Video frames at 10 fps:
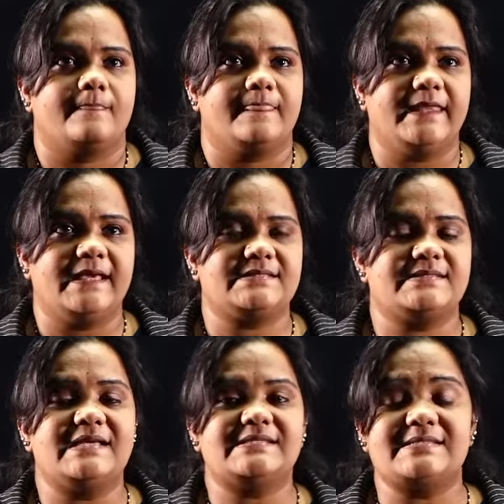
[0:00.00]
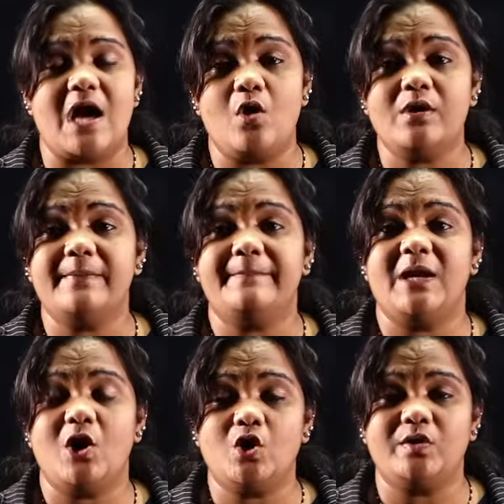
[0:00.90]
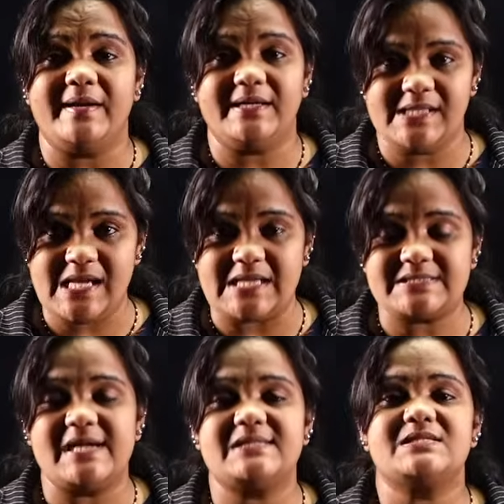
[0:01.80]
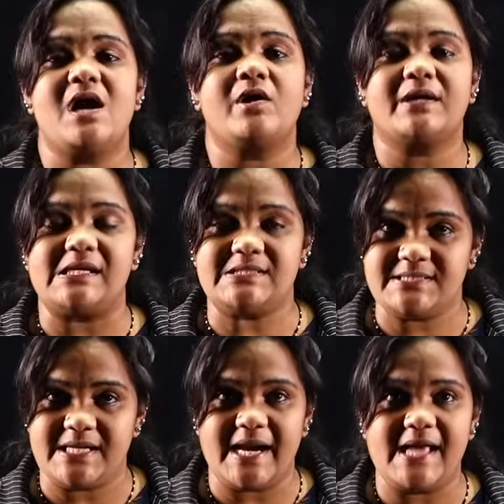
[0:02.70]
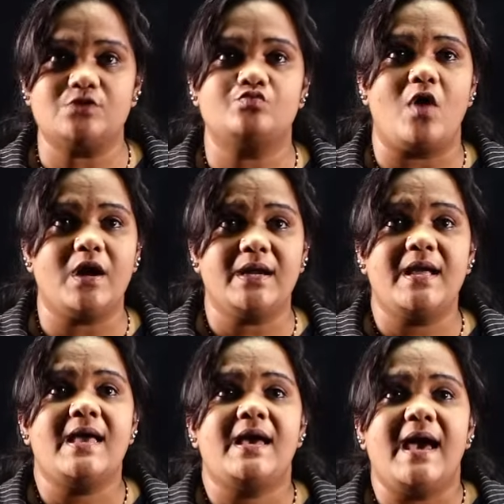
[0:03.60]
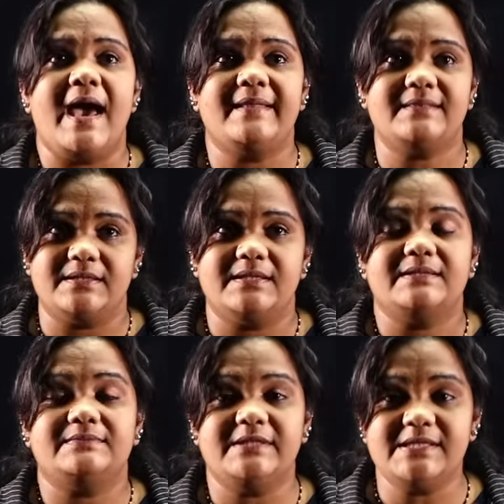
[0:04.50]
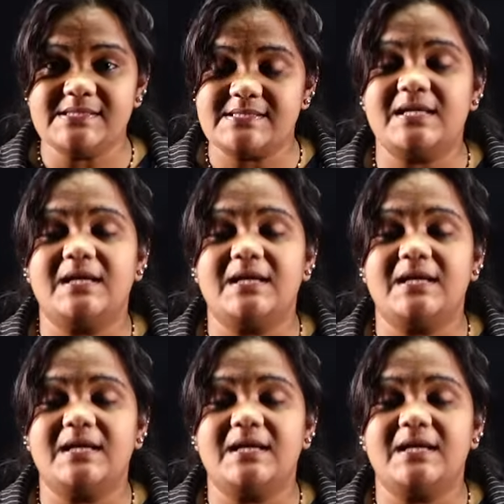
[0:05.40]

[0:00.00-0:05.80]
Yes, the sound below 20 Hz are considered as what? And these